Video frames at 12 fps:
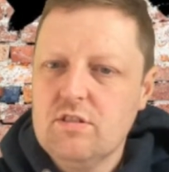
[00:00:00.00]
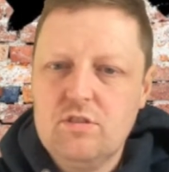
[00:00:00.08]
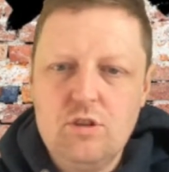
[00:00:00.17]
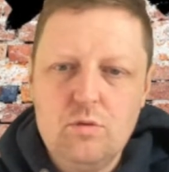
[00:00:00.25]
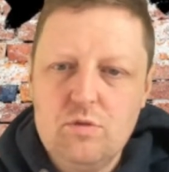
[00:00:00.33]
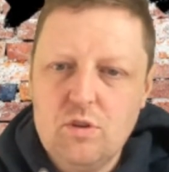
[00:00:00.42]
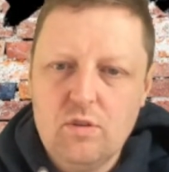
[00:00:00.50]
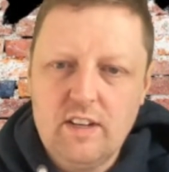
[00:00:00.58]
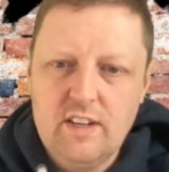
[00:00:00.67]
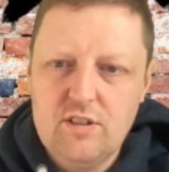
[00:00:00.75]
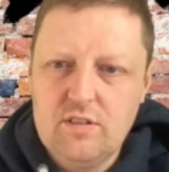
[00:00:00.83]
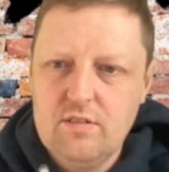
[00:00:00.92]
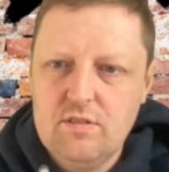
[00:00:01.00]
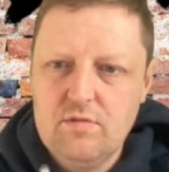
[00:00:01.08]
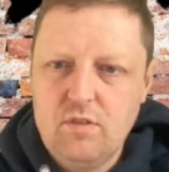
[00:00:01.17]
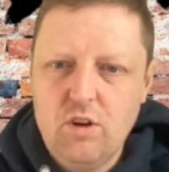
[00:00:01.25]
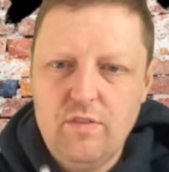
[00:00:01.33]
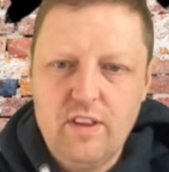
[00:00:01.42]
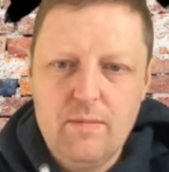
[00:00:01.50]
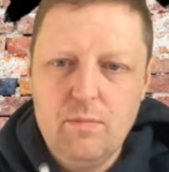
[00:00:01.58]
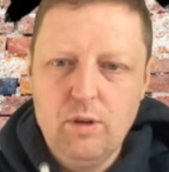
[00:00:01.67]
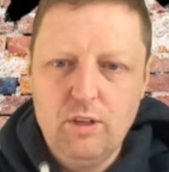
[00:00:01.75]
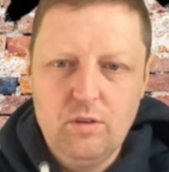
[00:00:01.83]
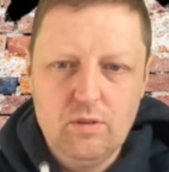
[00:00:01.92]
shoes donations, rather than
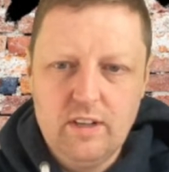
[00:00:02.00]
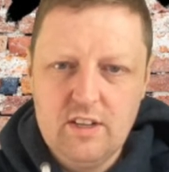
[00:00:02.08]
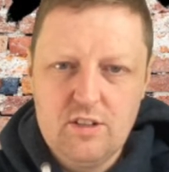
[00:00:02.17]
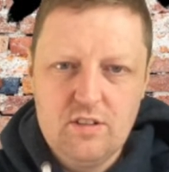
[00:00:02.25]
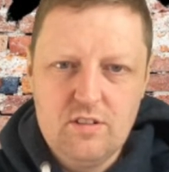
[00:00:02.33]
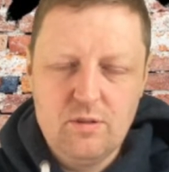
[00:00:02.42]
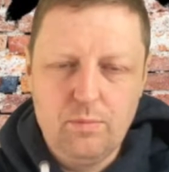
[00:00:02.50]
money donations.